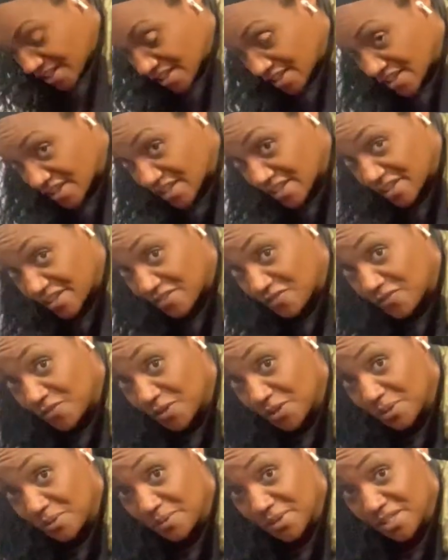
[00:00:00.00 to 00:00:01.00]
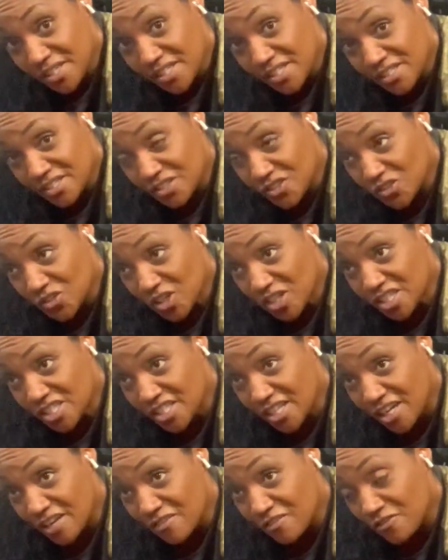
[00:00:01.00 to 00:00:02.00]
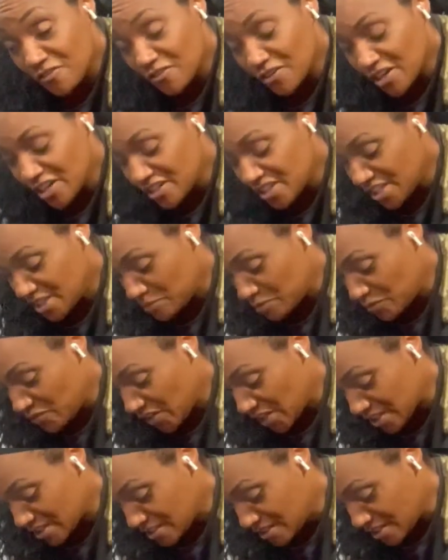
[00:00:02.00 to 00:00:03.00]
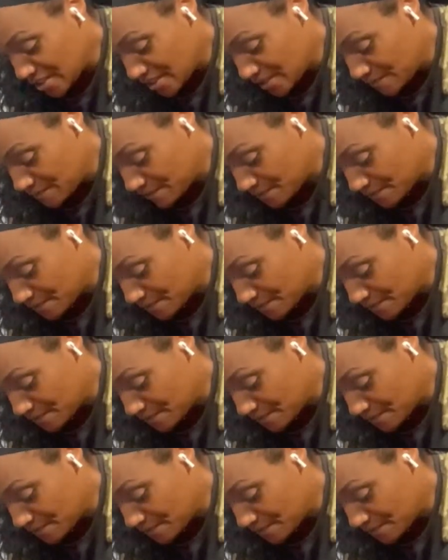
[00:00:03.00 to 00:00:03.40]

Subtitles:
then lean forward, stretch that front hip flexor.